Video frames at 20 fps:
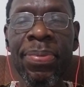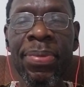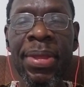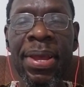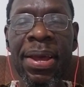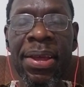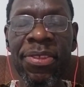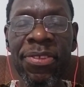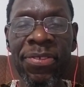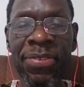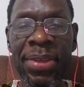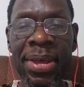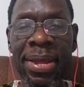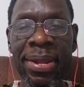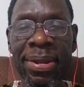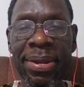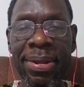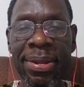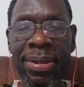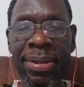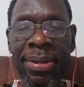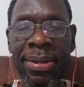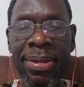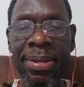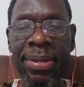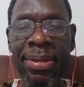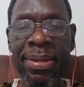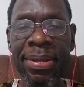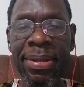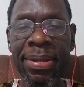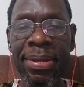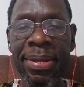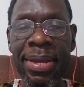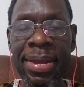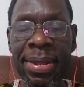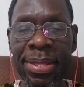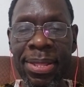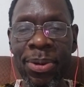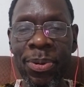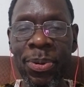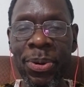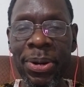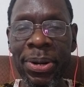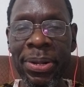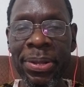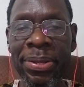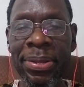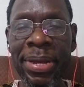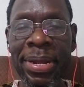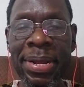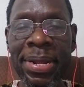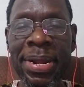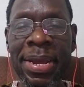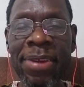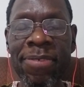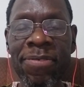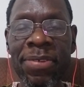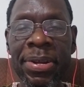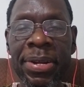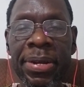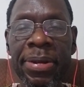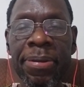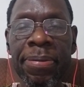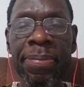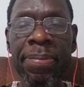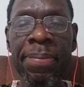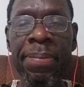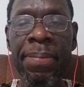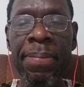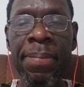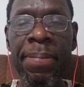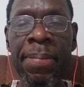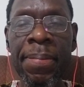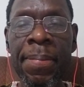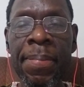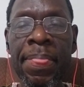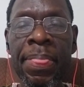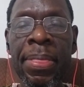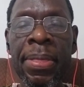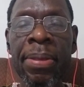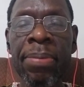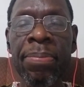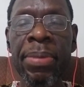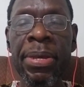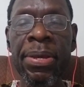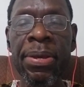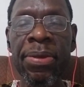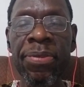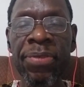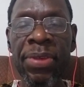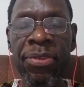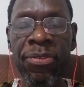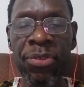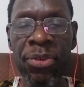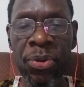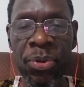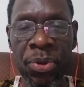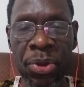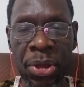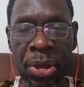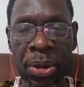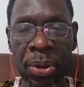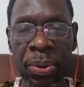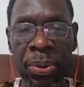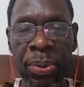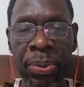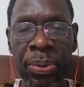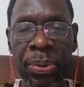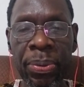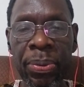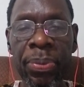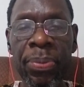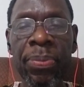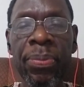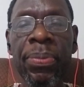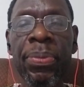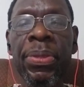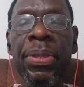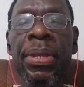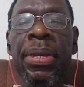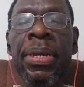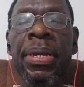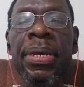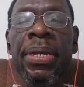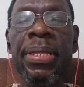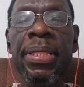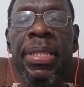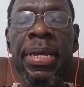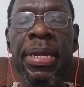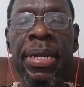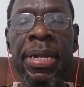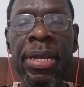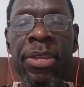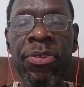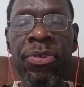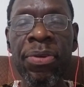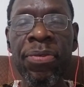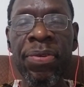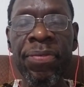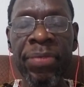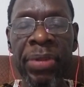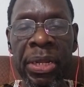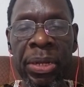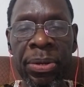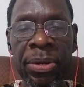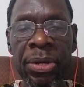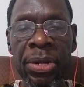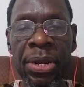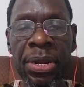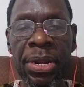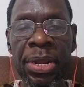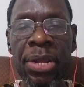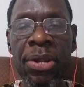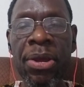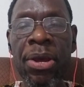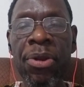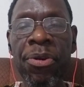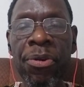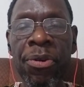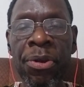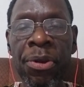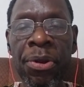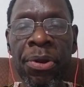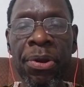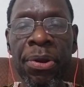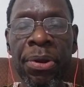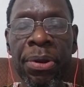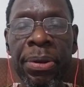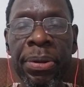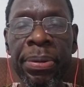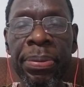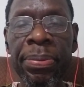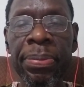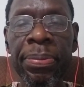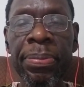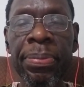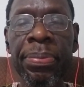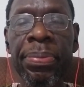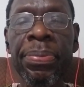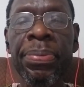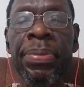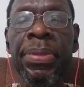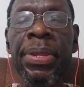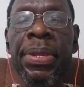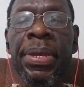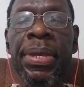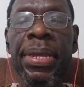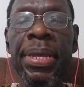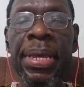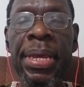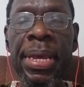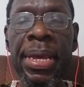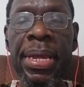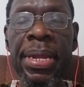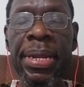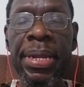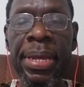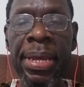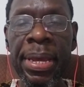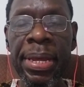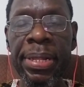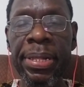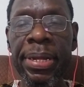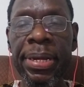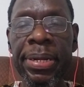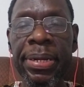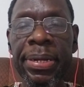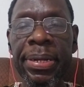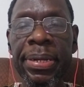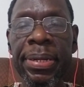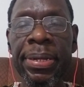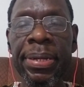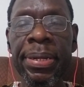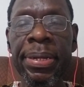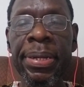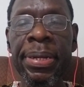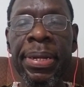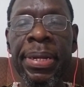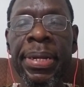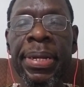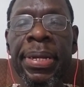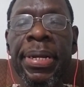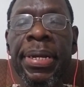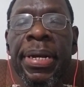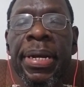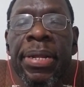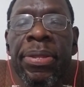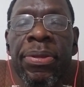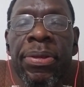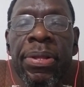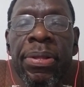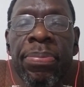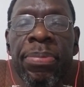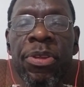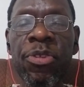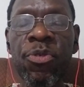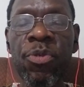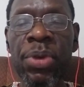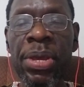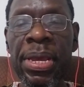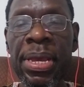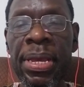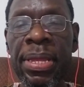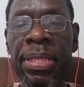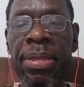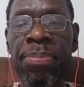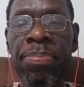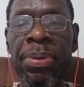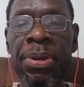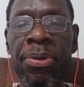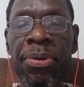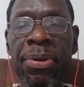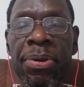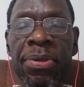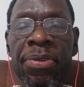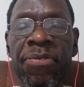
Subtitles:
had set in the world and in Africa. Because as you know, the Industrial Revolution did not occur in England until between the period of